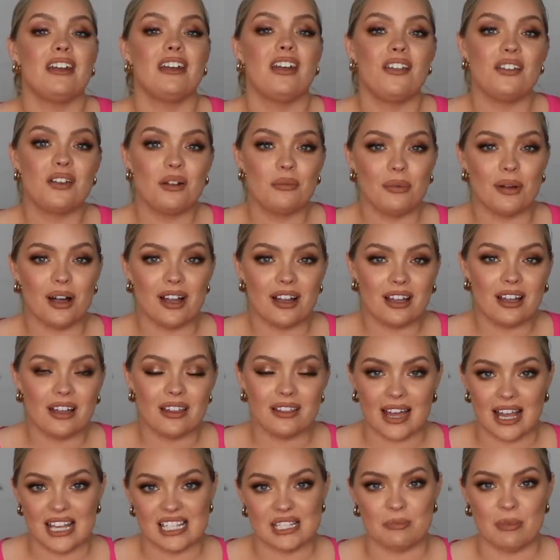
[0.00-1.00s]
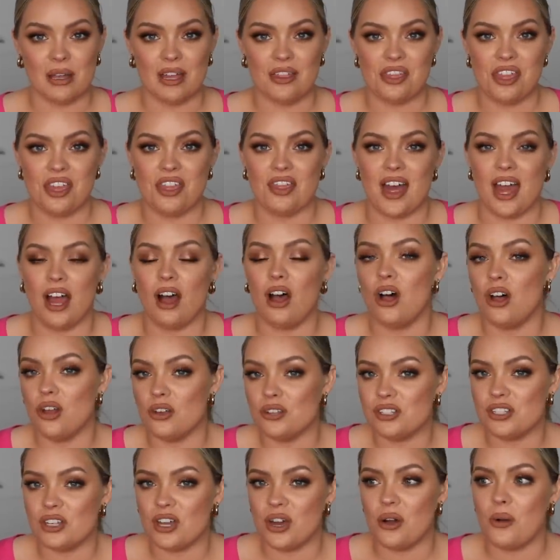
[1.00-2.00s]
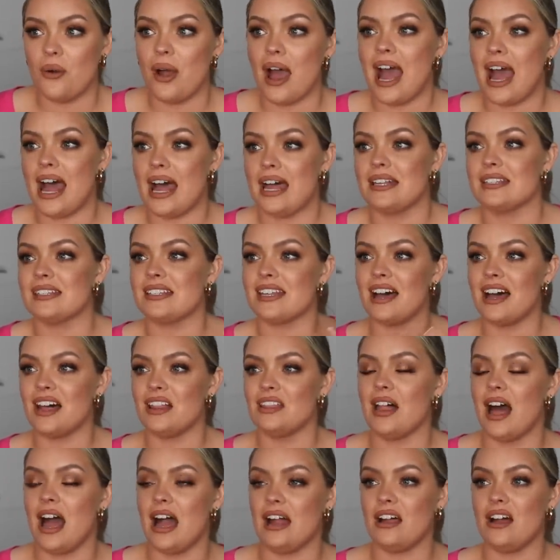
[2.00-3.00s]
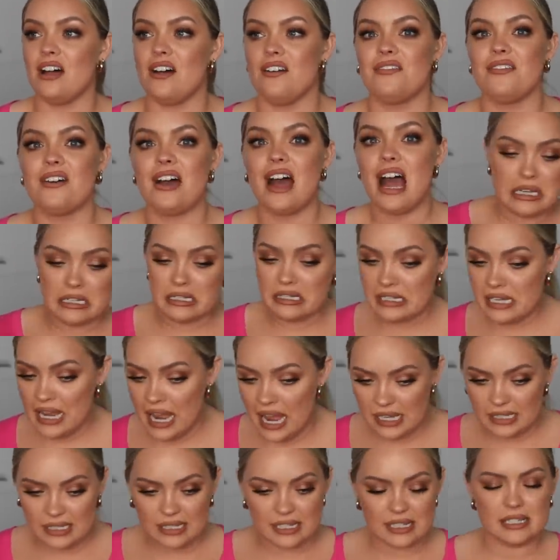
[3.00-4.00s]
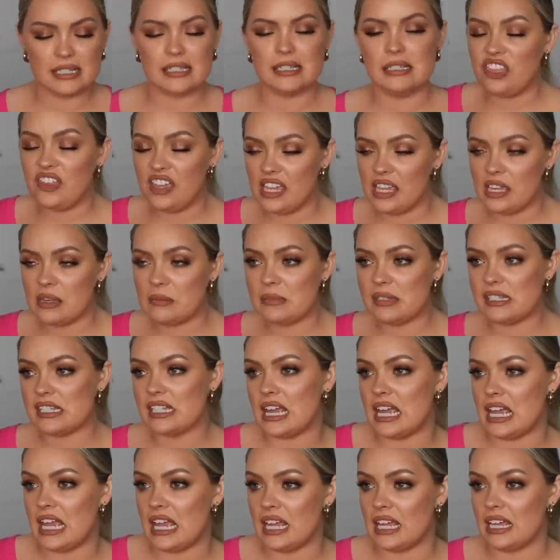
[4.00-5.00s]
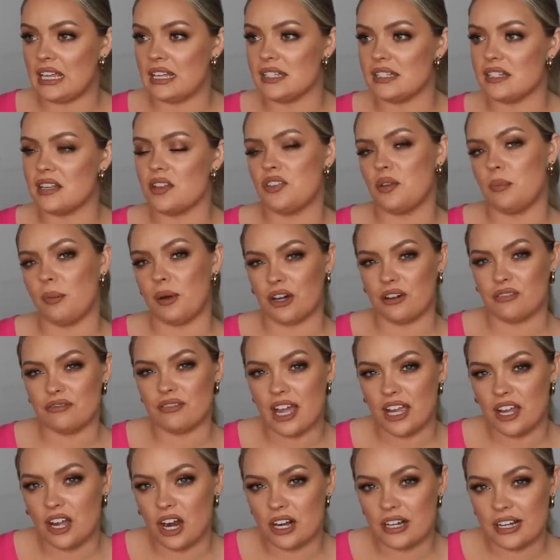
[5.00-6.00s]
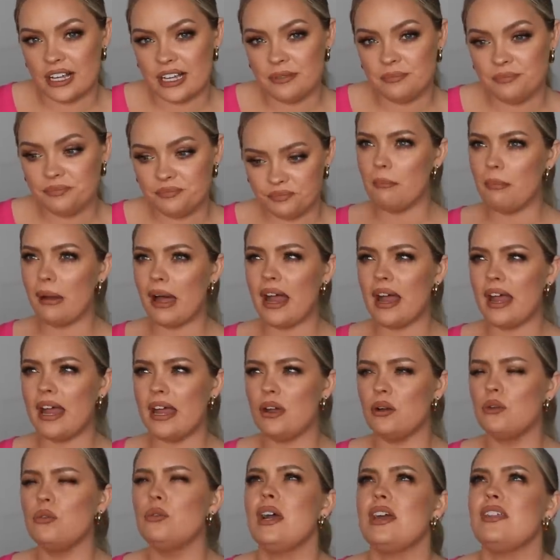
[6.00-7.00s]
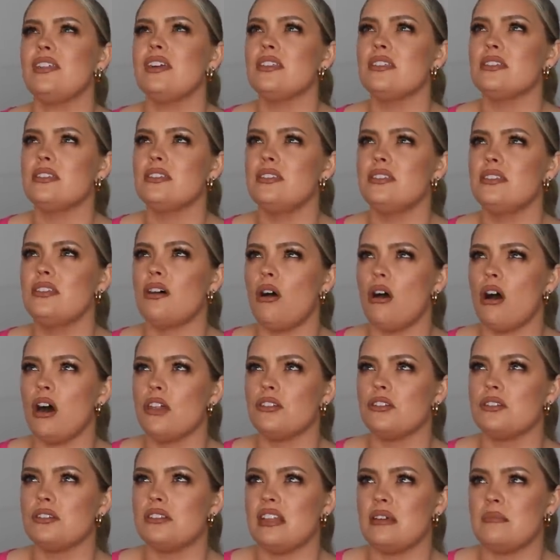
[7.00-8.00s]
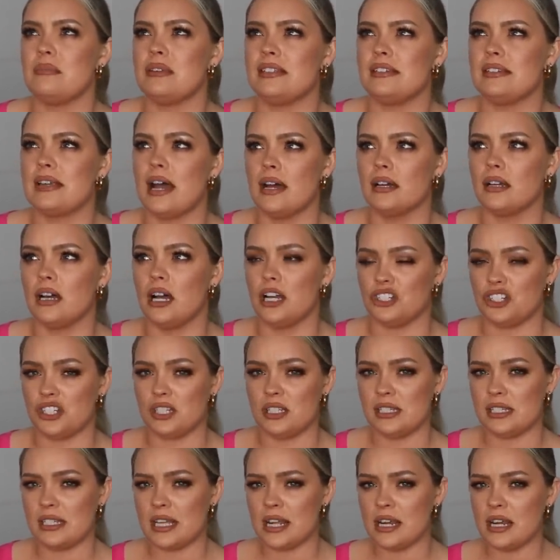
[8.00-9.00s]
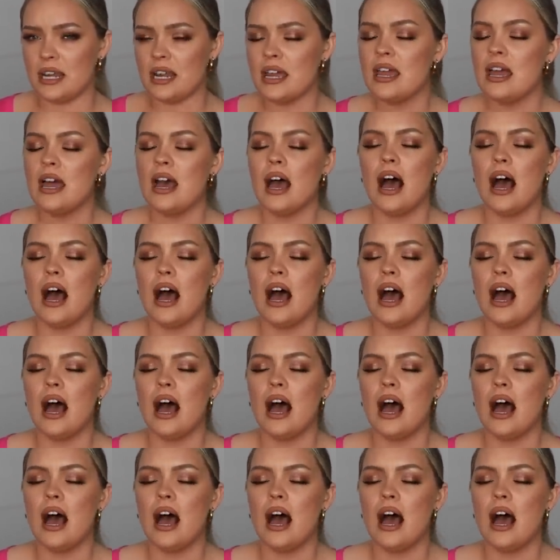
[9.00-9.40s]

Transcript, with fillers: another book last month that also has a lot of intense themes is The Butterfly Garden by, oh, I think the author's name is Dot Hutchison.